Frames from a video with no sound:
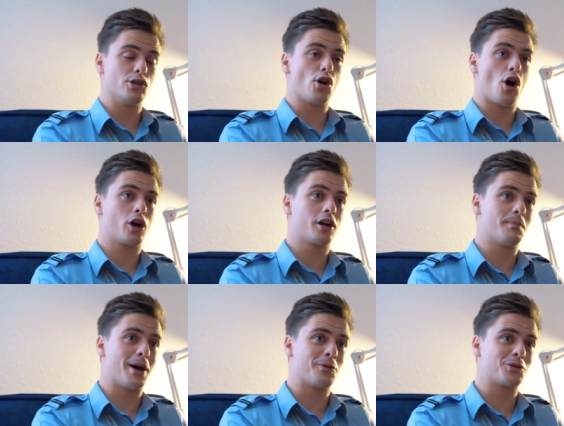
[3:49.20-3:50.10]
the dark
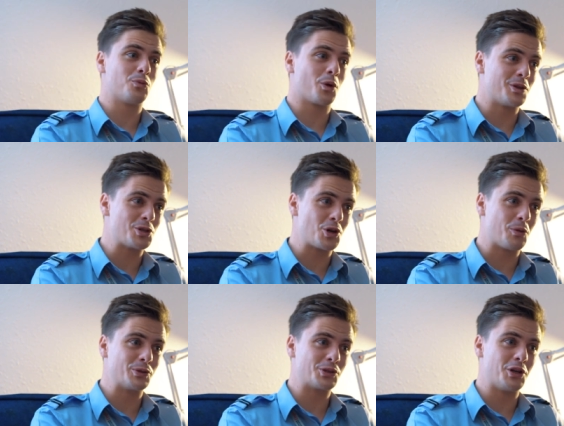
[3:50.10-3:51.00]
about what this
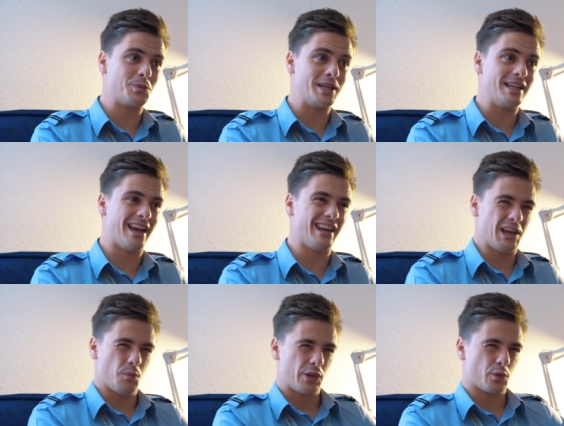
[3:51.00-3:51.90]
job was going to be and
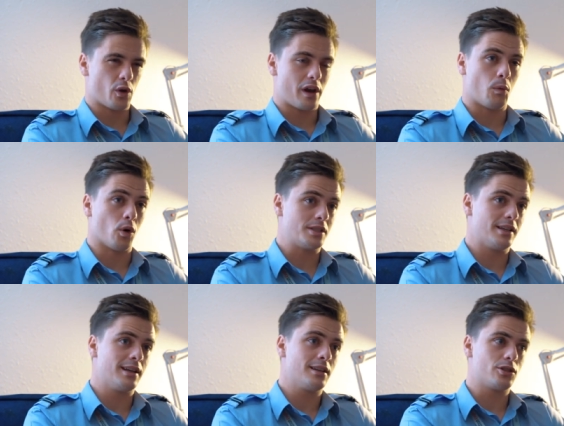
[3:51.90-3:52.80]
whether or not I wanted it